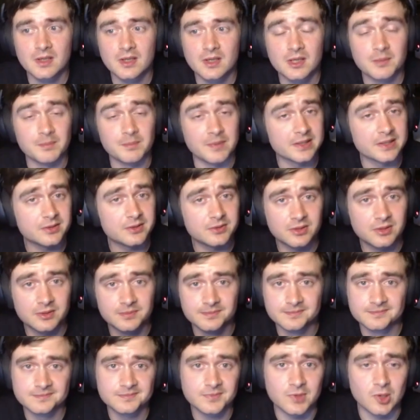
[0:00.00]
Lagador,
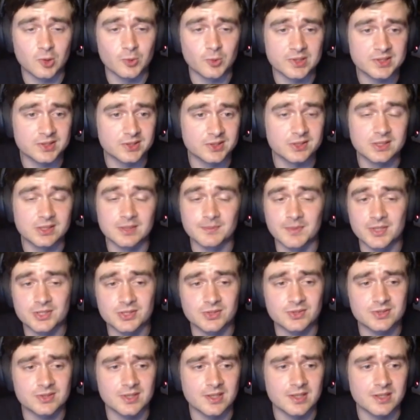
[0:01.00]
always good and much to
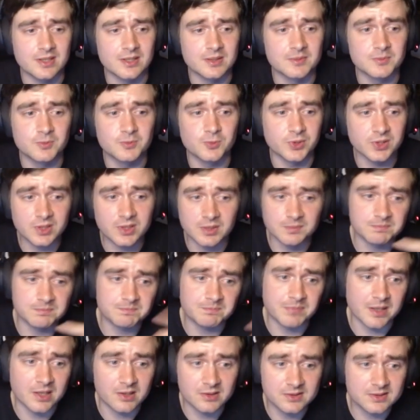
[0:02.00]
say here. You can
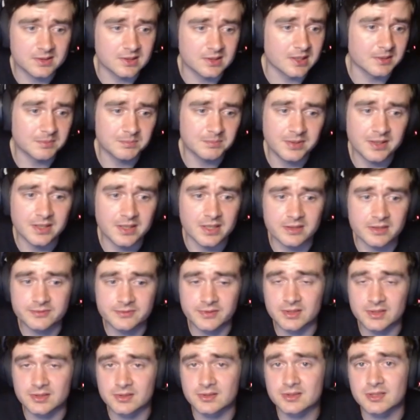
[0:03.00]
bounce like P-Alphas
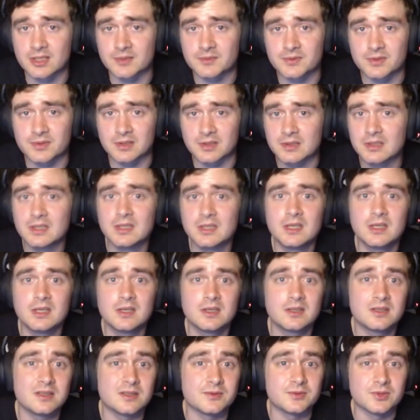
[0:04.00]
or something
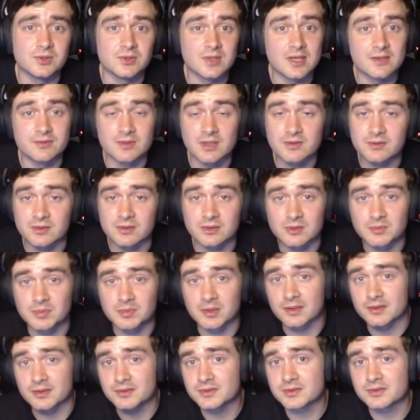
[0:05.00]
if you have nothing to
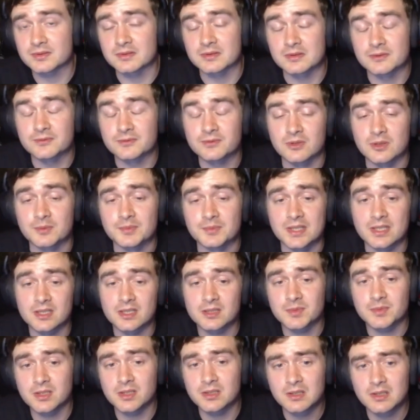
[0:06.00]
bounce from the
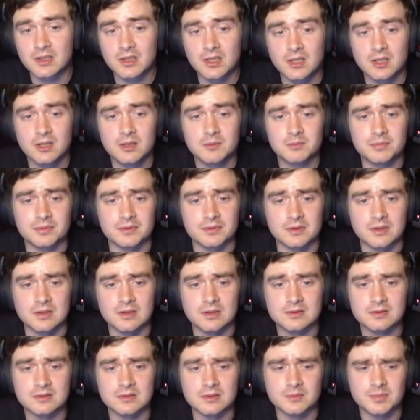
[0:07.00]
enemy, but
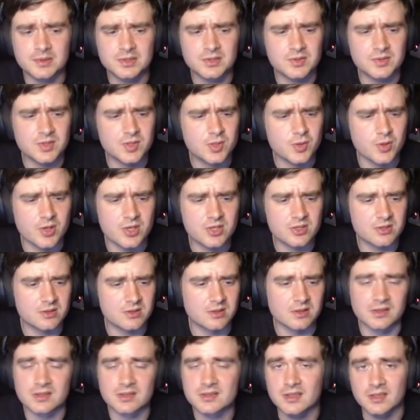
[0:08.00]
a bit too situational and
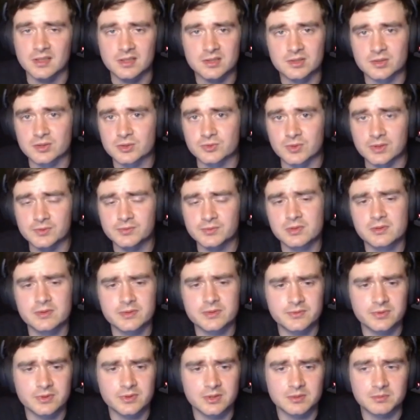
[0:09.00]
the stack is too straightforward
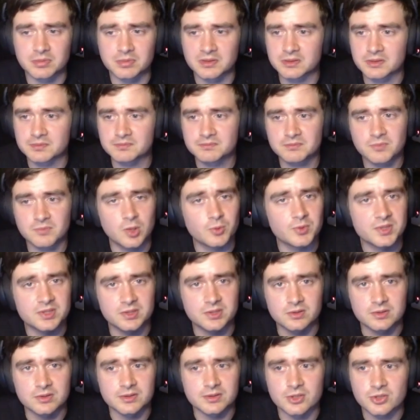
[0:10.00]
for him, but always a good
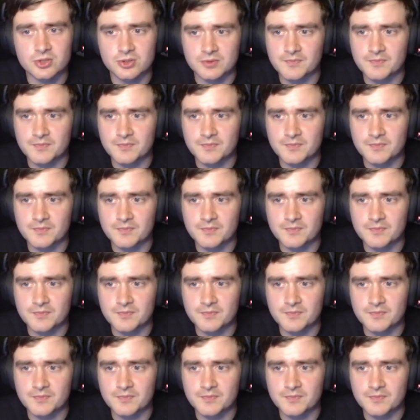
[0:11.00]
addition.